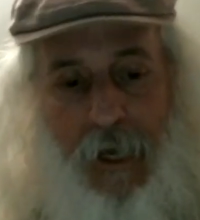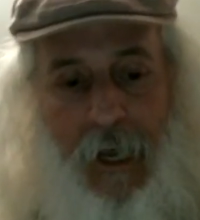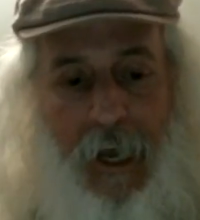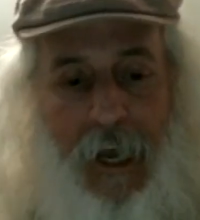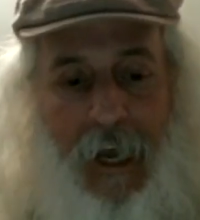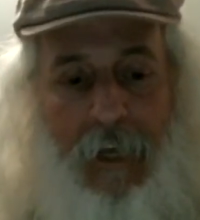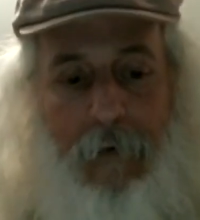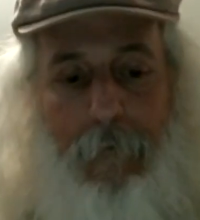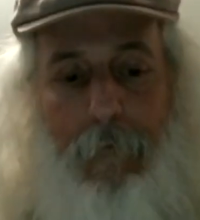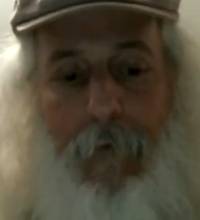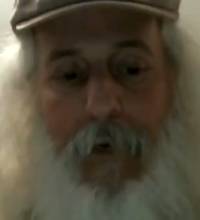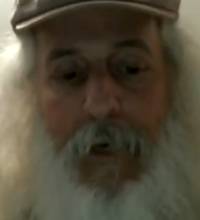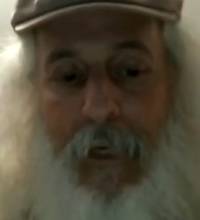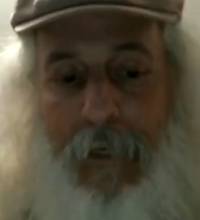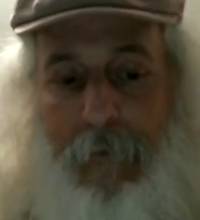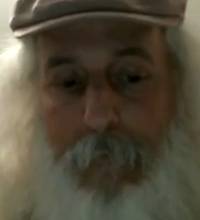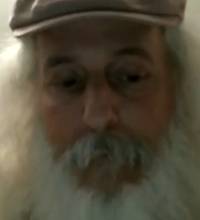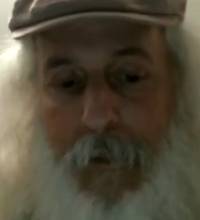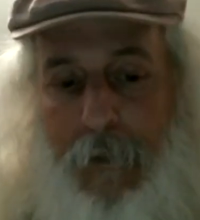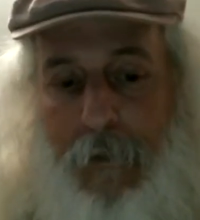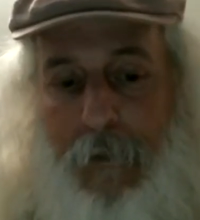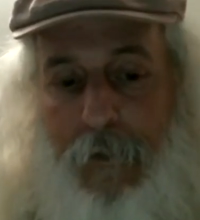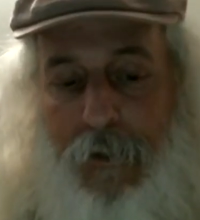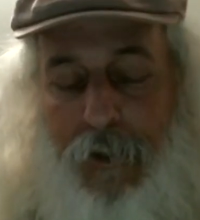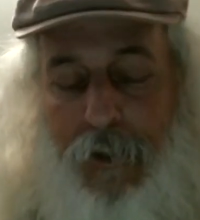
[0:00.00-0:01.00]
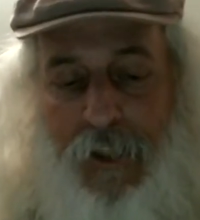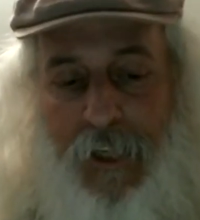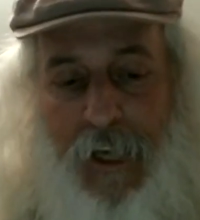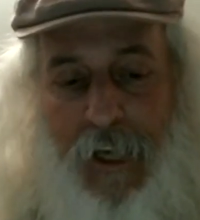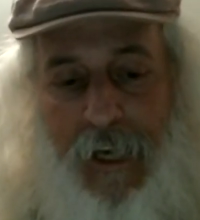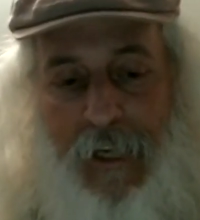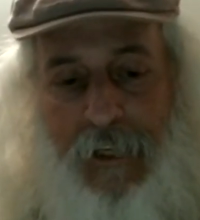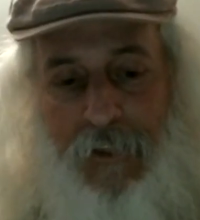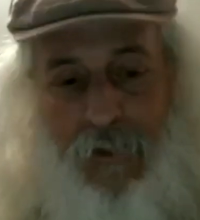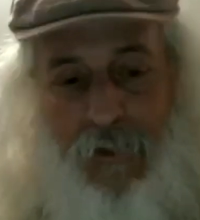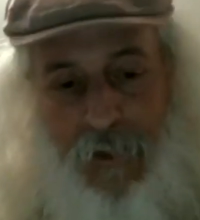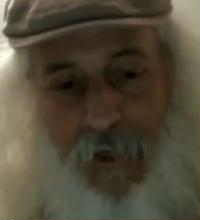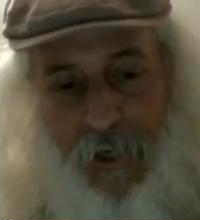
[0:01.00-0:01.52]
and my mother
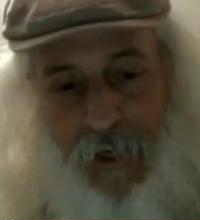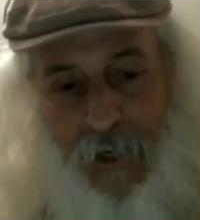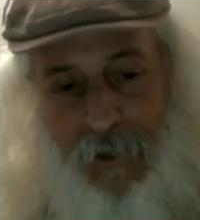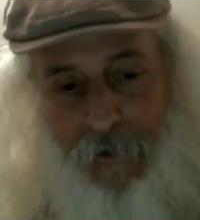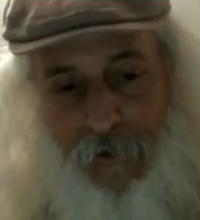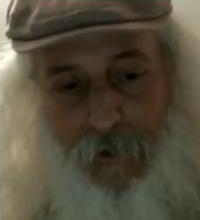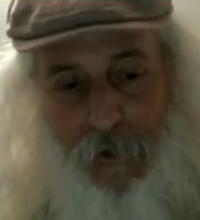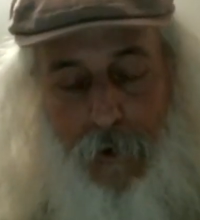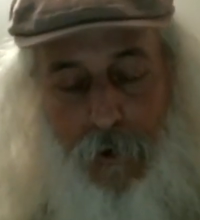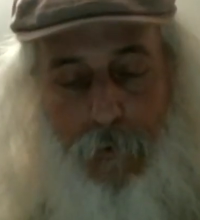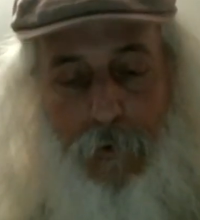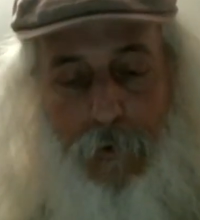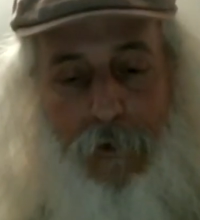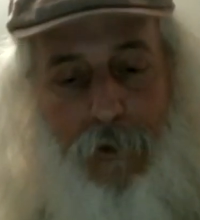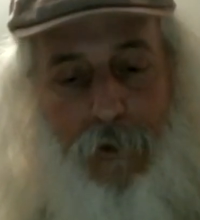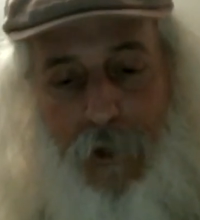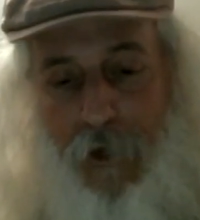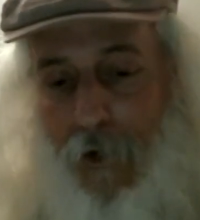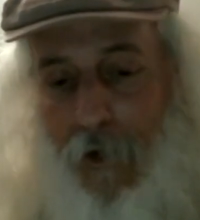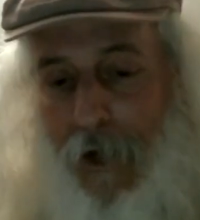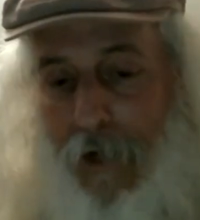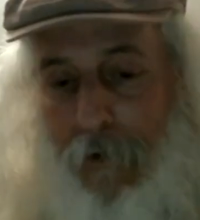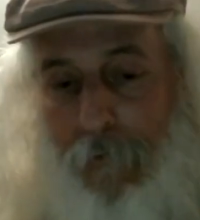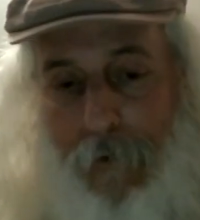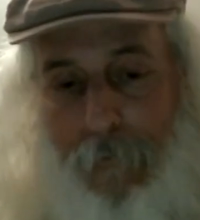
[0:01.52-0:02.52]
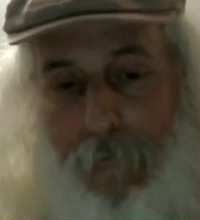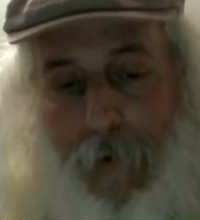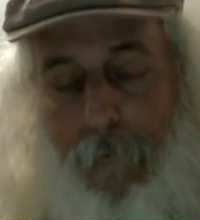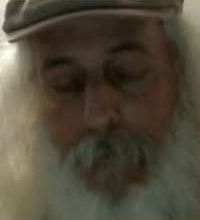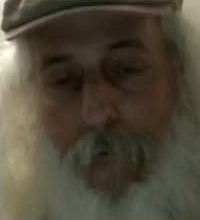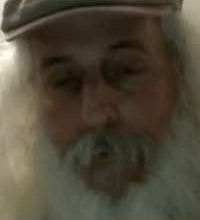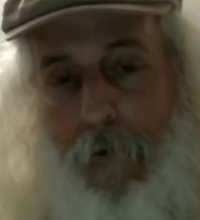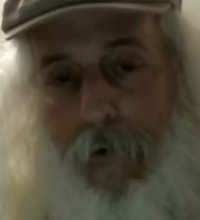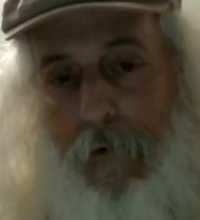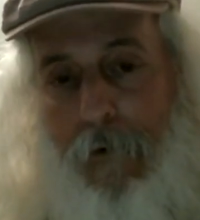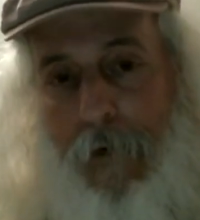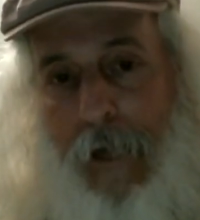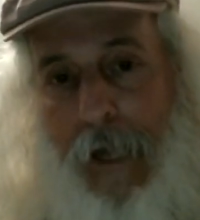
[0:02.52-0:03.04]
says, so and so, I don't remember
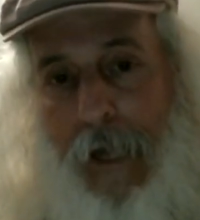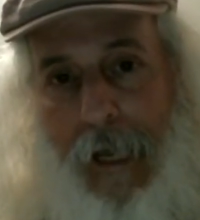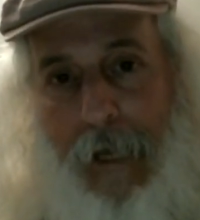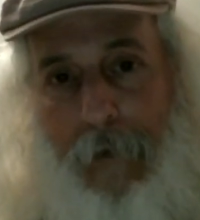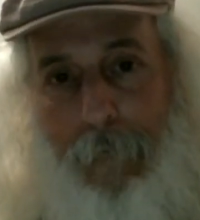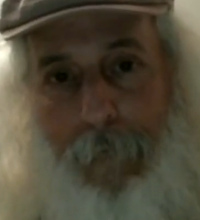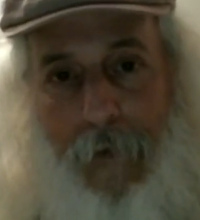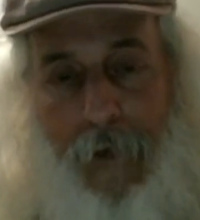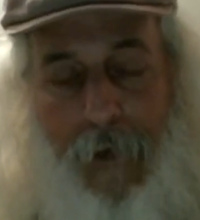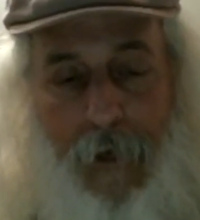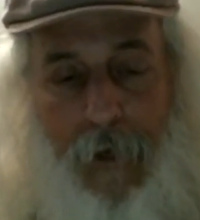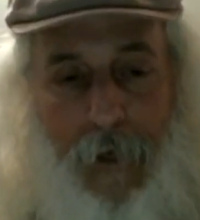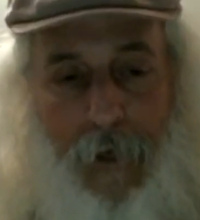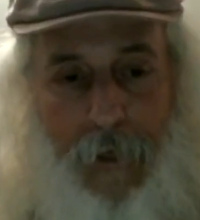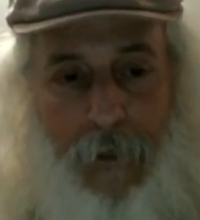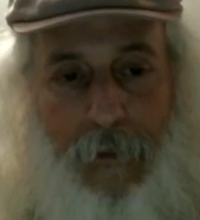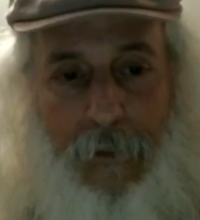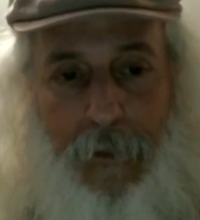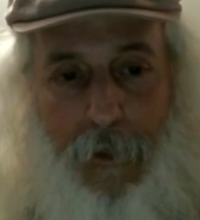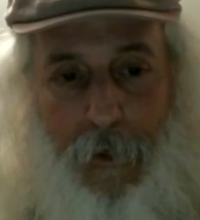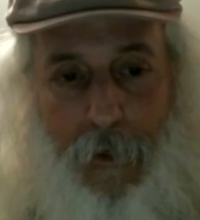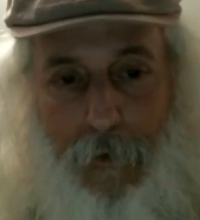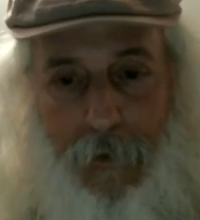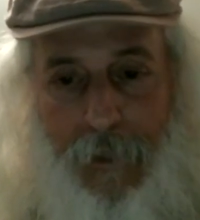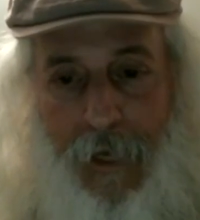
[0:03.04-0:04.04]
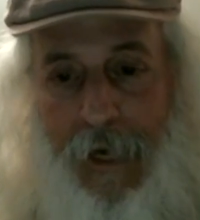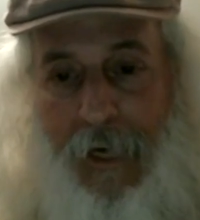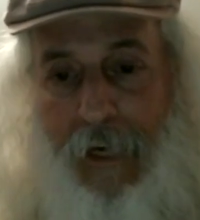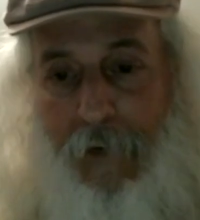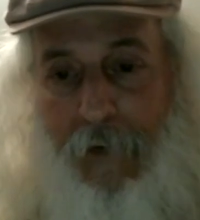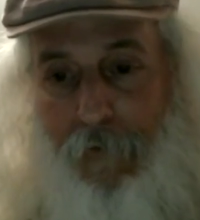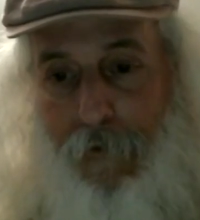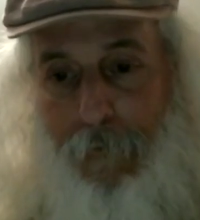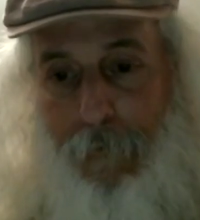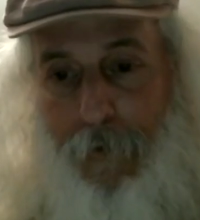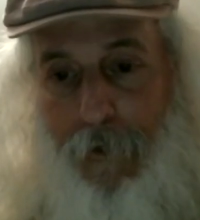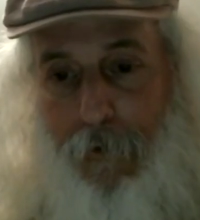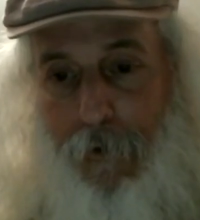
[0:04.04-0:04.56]
her name, the old lady
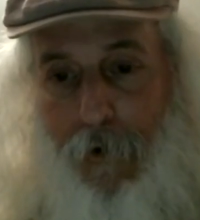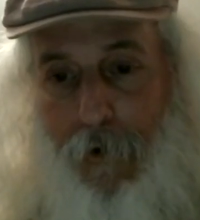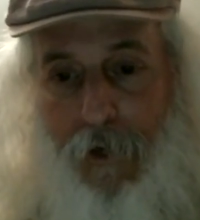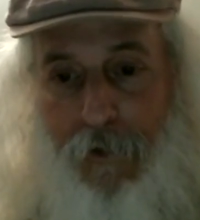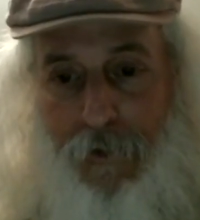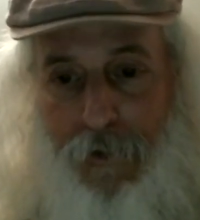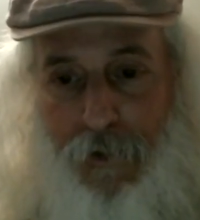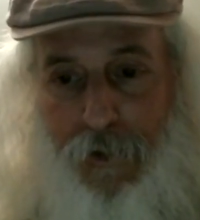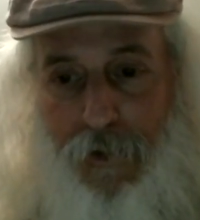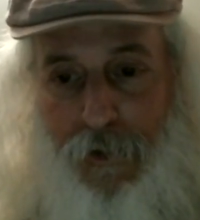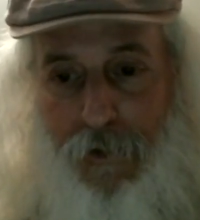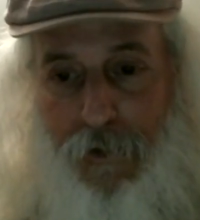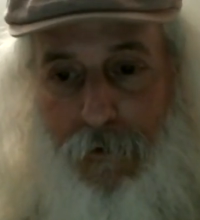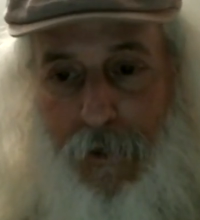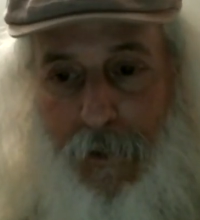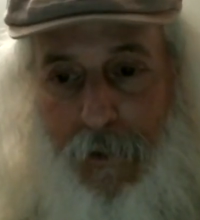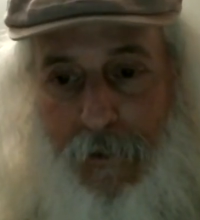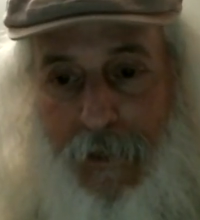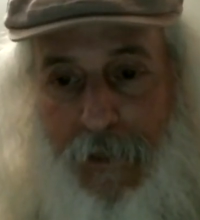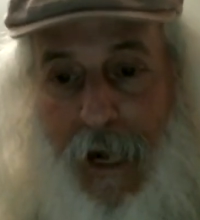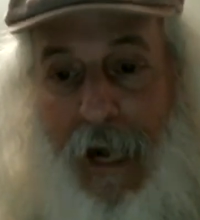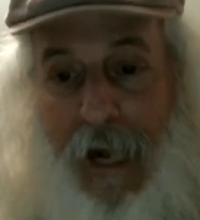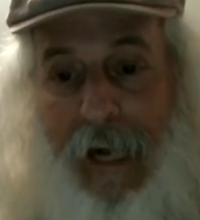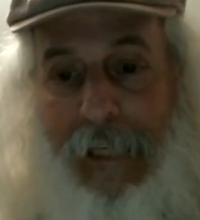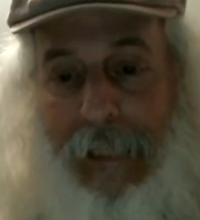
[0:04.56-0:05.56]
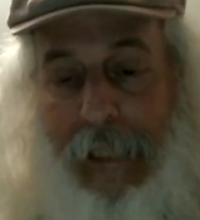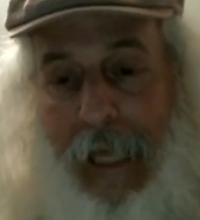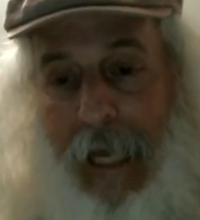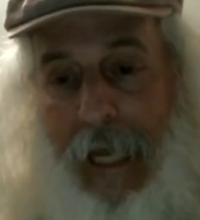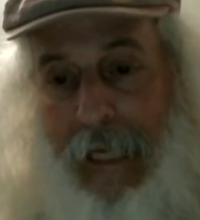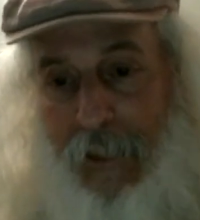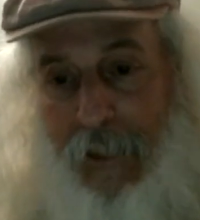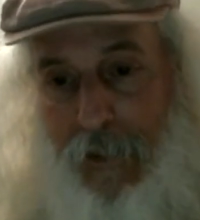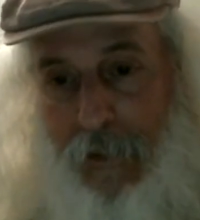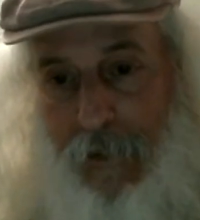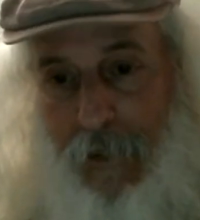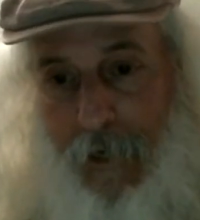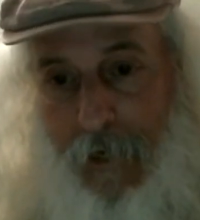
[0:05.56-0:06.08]
from across the street died
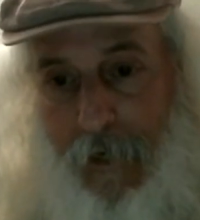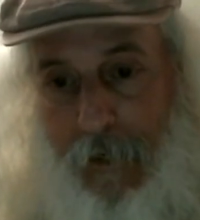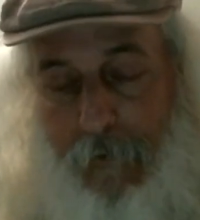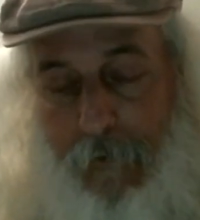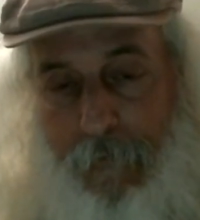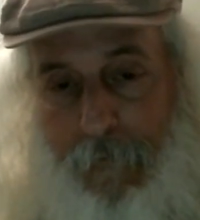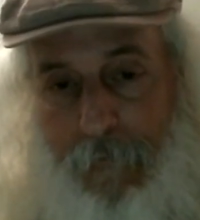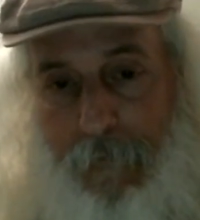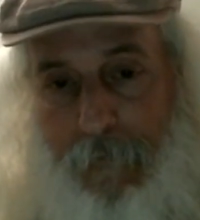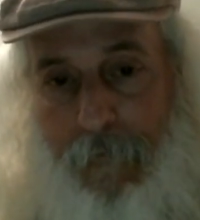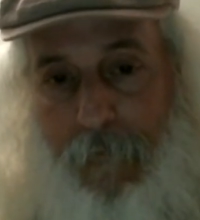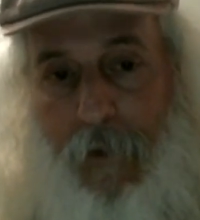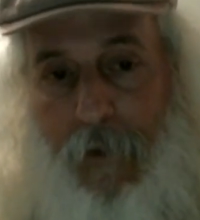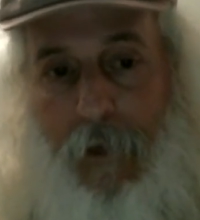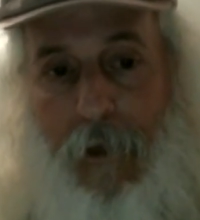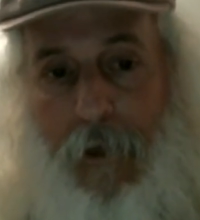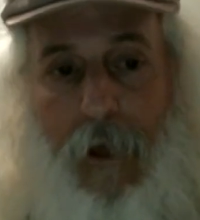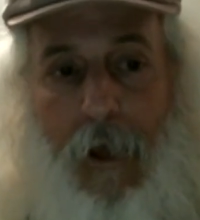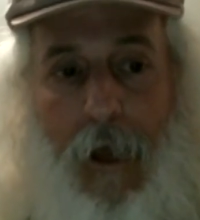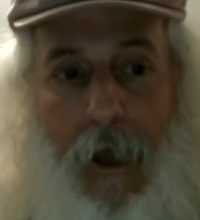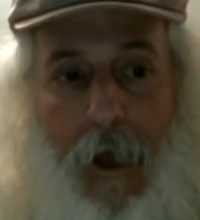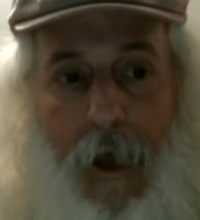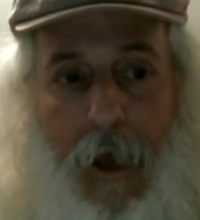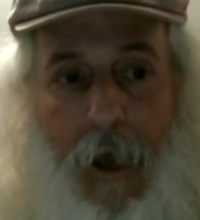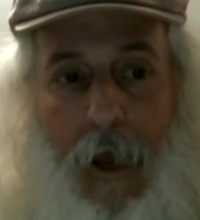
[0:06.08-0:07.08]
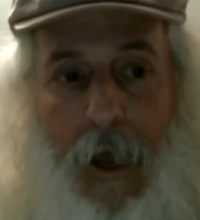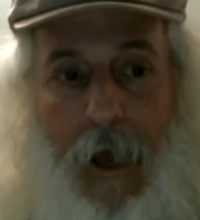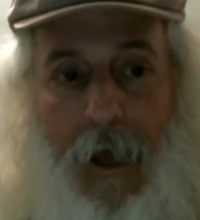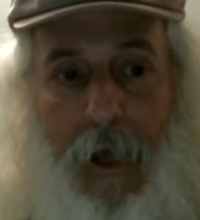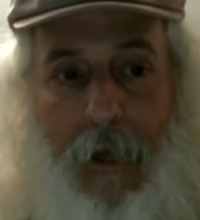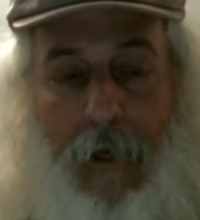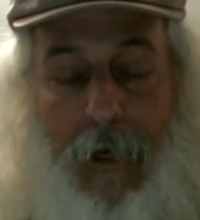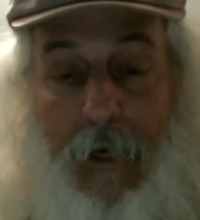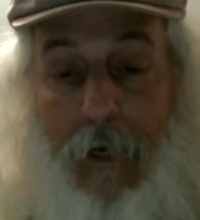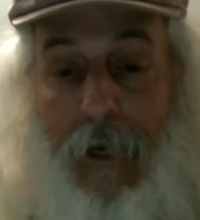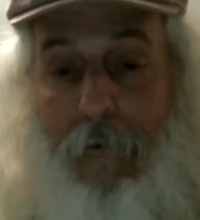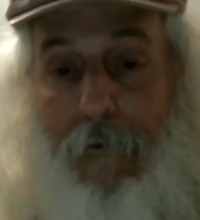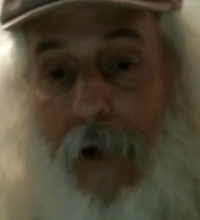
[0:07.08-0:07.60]
last night. And I never
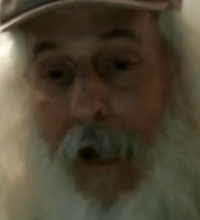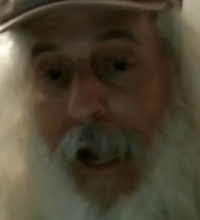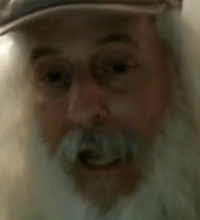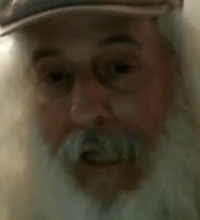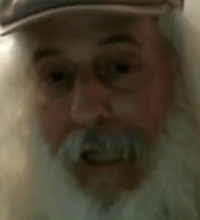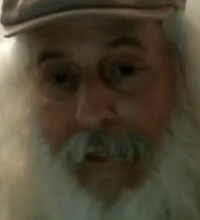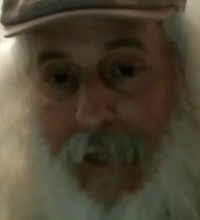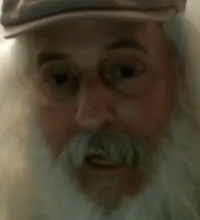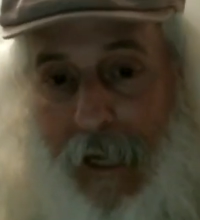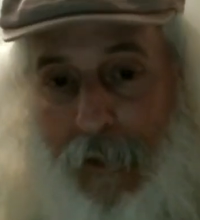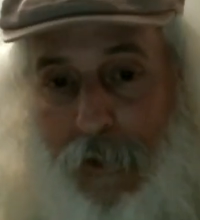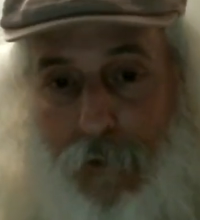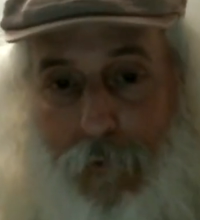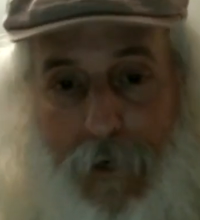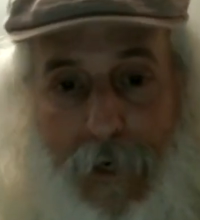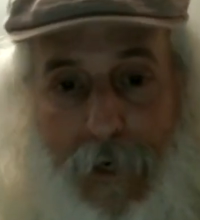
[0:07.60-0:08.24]
had that dream